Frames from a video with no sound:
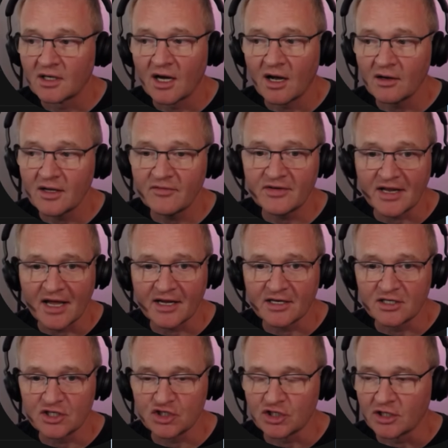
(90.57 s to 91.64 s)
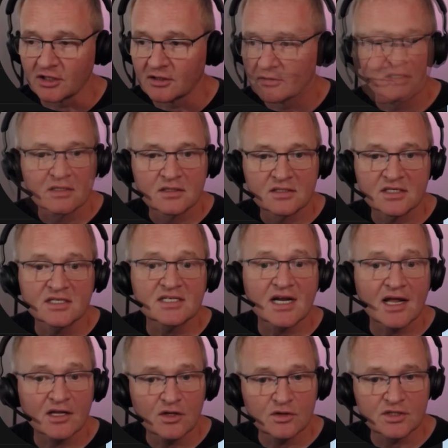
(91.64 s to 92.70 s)
I'll give it air conditioning. Since in
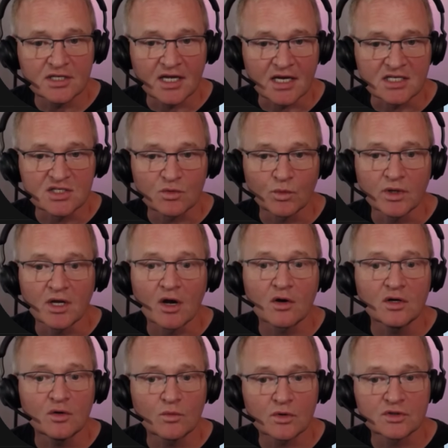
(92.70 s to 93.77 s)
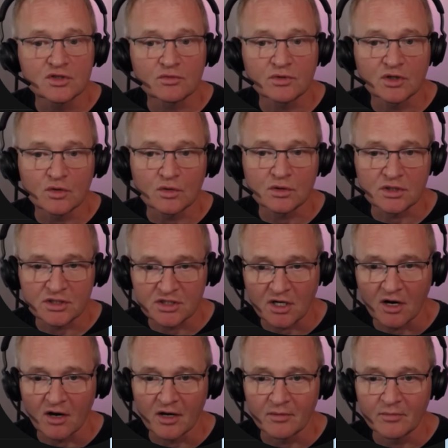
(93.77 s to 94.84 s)
our user case we only want to record a
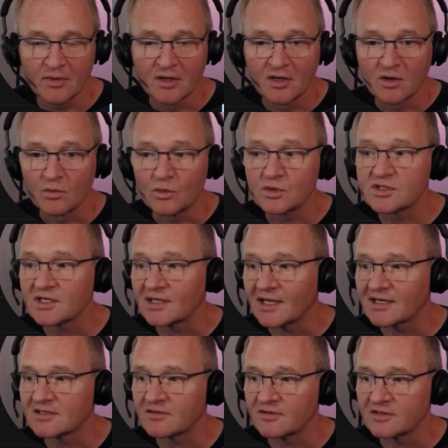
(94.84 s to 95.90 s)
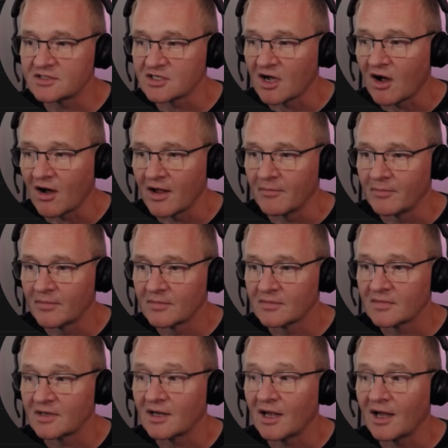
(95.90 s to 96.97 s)
time, we'll select the time
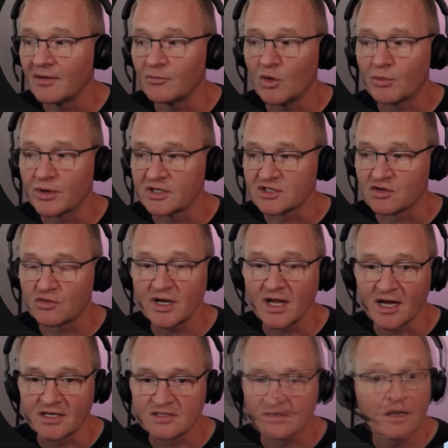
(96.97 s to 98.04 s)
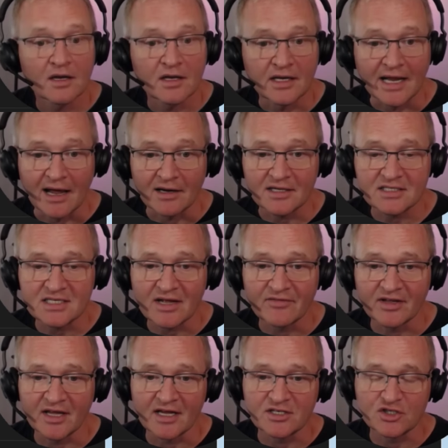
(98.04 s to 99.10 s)
and we'll press create. Now let's
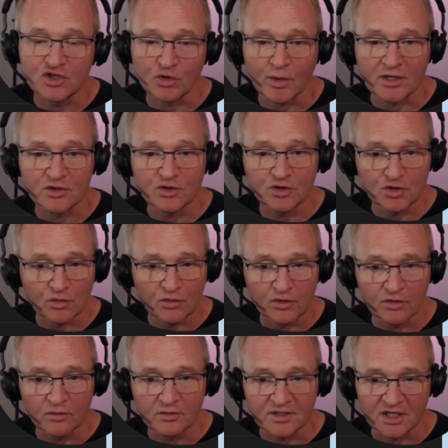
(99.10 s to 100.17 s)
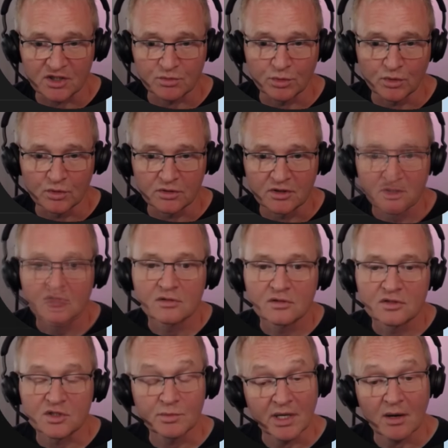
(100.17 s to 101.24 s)
navigate to our tutorial dashboard.
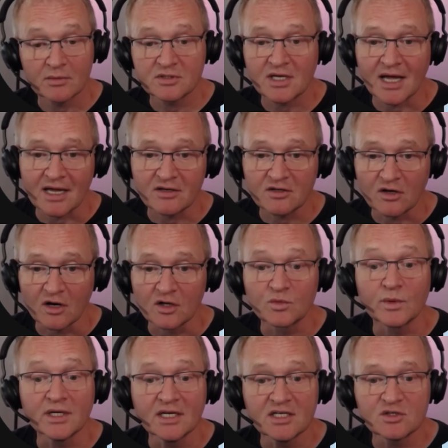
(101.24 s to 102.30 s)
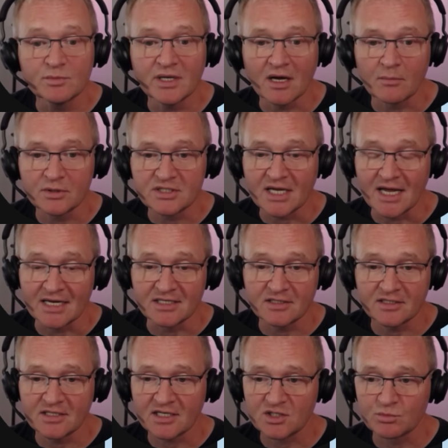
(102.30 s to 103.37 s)
To be able to add a card we need to be able to edit
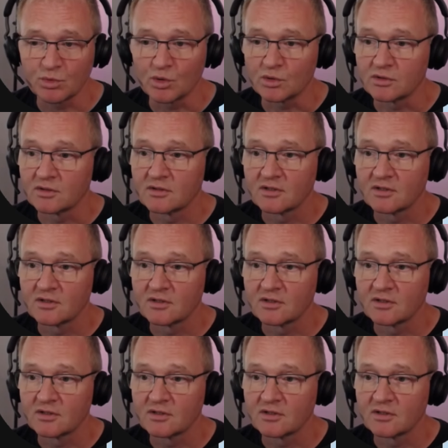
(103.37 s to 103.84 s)
the dashboard.